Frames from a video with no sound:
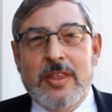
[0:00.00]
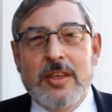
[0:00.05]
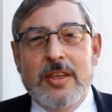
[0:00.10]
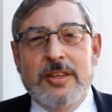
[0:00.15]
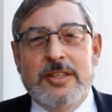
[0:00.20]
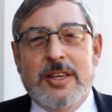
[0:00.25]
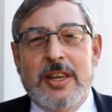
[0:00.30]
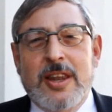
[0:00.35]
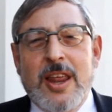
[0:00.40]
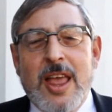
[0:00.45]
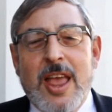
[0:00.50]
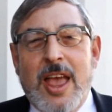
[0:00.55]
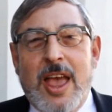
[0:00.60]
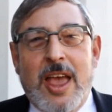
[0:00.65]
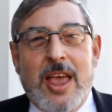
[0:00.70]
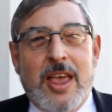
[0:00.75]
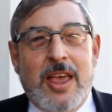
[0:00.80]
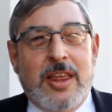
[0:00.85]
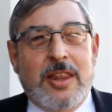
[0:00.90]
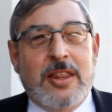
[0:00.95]
Listen,
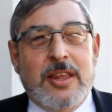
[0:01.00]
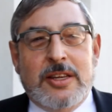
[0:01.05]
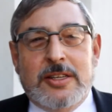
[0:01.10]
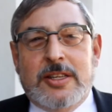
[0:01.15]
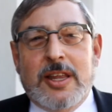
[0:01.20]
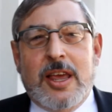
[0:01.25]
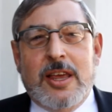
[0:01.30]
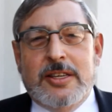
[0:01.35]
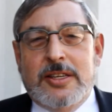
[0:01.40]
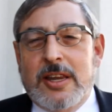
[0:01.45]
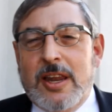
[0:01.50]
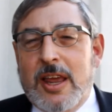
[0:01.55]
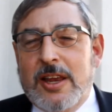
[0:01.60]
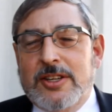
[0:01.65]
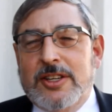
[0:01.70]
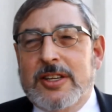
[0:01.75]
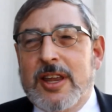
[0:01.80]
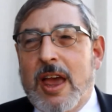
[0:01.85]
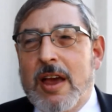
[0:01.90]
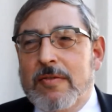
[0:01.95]
in these days and
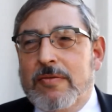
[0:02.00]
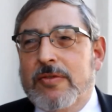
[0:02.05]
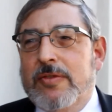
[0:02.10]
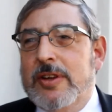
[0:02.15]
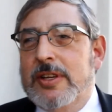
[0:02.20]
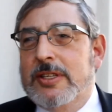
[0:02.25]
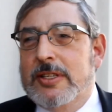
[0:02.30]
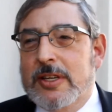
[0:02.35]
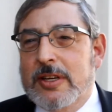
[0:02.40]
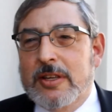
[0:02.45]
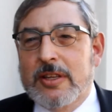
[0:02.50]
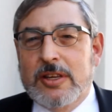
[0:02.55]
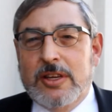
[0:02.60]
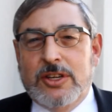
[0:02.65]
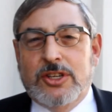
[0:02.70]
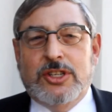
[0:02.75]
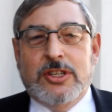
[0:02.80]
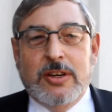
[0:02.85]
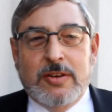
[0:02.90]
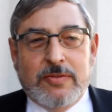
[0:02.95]
ages, every single
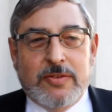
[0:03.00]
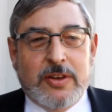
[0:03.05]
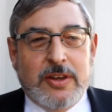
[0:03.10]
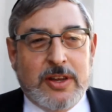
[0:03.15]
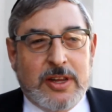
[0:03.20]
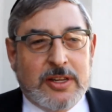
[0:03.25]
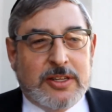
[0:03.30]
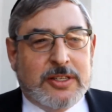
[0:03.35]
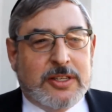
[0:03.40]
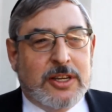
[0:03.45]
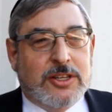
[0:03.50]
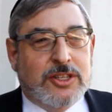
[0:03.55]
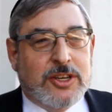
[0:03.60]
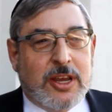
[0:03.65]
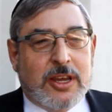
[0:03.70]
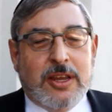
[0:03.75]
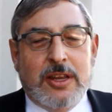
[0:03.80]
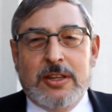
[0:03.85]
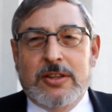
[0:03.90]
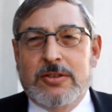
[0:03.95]
yeshiva needs to
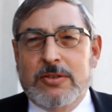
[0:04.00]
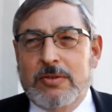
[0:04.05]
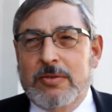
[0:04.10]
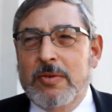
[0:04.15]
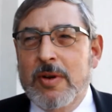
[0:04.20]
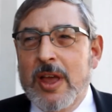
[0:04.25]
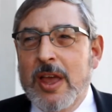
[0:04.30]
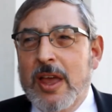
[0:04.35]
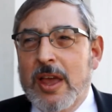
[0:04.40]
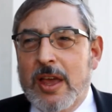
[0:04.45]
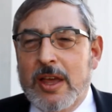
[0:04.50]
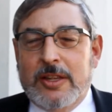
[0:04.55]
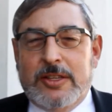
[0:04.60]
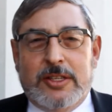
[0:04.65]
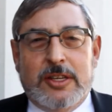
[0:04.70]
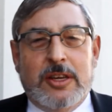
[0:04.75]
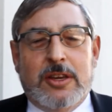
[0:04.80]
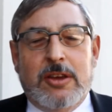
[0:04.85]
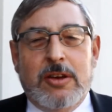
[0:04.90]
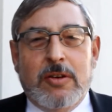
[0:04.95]
check into its
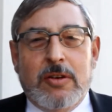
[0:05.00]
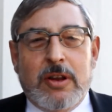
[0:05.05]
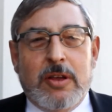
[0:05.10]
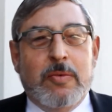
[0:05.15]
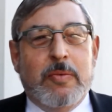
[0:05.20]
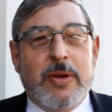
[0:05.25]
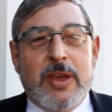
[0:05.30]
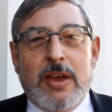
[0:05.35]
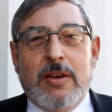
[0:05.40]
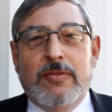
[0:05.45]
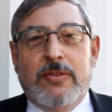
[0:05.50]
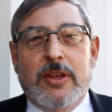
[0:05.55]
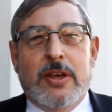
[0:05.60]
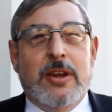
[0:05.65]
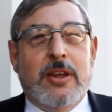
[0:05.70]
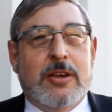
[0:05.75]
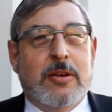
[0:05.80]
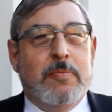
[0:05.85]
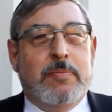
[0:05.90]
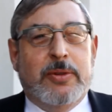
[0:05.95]
security. We have done
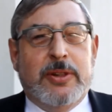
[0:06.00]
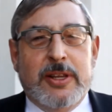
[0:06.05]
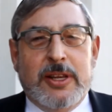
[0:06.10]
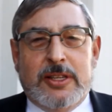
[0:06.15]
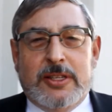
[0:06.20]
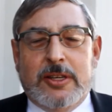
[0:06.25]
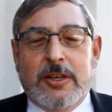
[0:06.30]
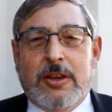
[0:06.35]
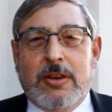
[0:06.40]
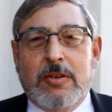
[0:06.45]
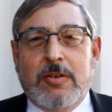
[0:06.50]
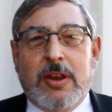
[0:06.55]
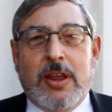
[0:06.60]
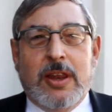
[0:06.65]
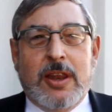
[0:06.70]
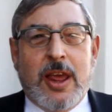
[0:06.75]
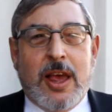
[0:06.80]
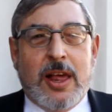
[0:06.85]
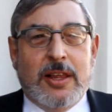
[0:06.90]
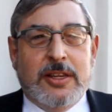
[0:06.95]
a complete security
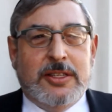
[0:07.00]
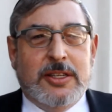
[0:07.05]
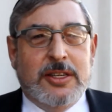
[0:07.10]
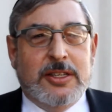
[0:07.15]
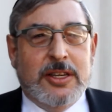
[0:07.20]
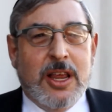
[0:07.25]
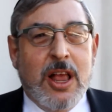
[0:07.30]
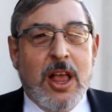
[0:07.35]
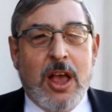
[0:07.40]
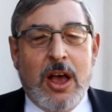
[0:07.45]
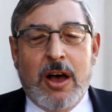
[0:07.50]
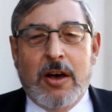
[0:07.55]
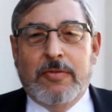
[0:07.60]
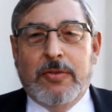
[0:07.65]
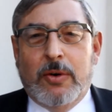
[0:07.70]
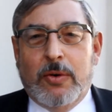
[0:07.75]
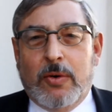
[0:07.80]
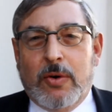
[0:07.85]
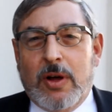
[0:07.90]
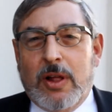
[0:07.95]
analysis of
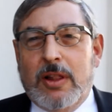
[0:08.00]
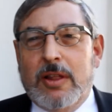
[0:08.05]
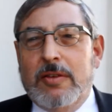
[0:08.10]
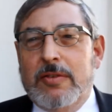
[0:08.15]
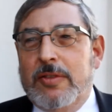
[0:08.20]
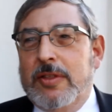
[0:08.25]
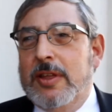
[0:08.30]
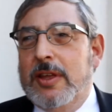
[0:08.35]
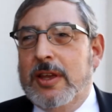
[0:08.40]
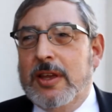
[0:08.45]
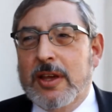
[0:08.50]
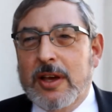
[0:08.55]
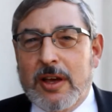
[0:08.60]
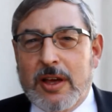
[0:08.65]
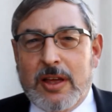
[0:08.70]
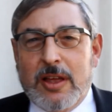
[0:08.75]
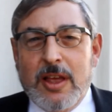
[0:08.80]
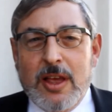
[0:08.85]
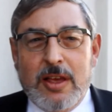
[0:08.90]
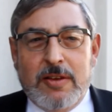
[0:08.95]
all of the
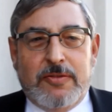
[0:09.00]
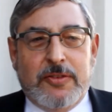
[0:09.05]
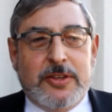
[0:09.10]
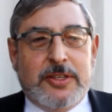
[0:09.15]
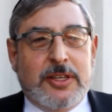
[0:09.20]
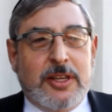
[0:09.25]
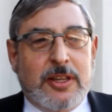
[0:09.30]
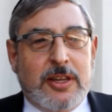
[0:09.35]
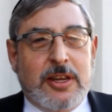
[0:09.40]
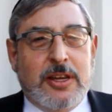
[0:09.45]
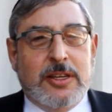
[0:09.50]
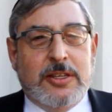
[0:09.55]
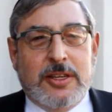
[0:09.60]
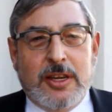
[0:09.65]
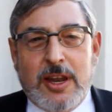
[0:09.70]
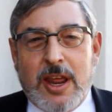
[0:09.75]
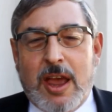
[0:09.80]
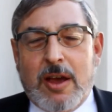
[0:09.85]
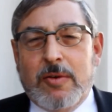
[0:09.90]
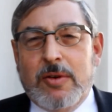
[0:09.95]
uh, facilities
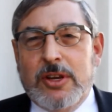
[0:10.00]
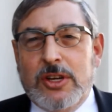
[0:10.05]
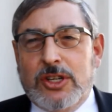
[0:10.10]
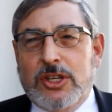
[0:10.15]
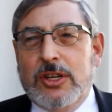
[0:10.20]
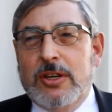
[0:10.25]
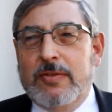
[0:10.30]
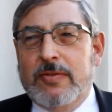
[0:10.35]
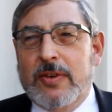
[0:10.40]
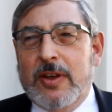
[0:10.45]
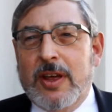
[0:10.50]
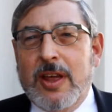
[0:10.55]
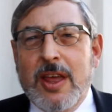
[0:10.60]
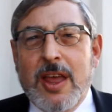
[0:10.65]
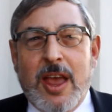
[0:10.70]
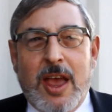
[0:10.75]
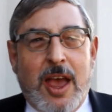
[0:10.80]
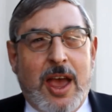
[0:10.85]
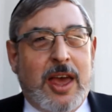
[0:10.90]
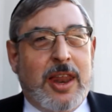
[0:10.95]
in our yeshiva,
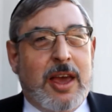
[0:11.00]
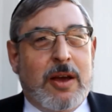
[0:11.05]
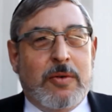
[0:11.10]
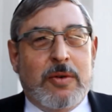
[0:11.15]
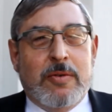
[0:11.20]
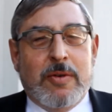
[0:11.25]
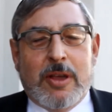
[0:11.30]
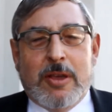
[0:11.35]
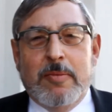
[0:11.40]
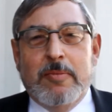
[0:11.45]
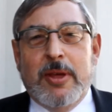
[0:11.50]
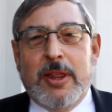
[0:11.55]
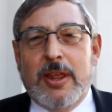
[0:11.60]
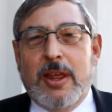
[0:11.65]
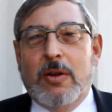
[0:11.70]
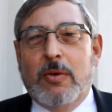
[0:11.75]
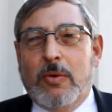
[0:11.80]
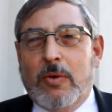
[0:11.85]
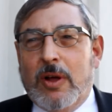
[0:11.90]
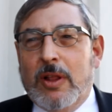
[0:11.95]
and I would recommend
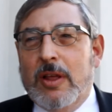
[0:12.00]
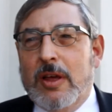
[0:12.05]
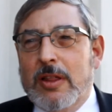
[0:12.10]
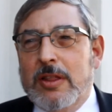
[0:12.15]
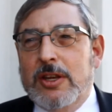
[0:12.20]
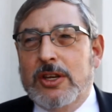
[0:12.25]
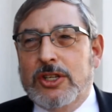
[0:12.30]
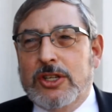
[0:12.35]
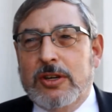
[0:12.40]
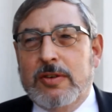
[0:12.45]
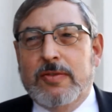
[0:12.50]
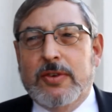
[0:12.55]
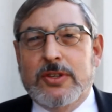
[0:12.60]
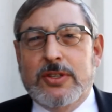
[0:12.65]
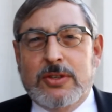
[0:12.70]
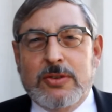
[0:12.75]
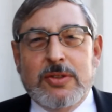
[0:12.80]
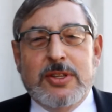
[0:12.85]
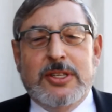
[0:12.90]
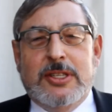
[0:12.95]
that all other
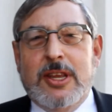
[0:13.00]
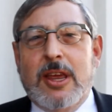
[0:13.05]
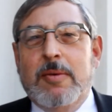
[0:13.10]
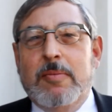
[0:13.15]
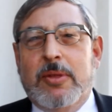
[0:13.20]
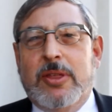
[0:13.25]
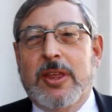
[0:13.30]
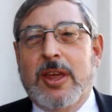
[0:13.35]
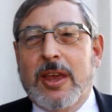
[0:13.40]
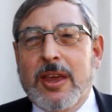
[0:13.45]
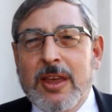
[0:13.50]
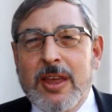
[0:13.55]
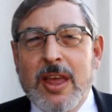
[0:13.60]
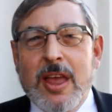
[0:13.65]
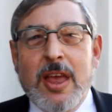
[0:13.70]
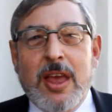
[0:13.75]
yeshivas do the same thing.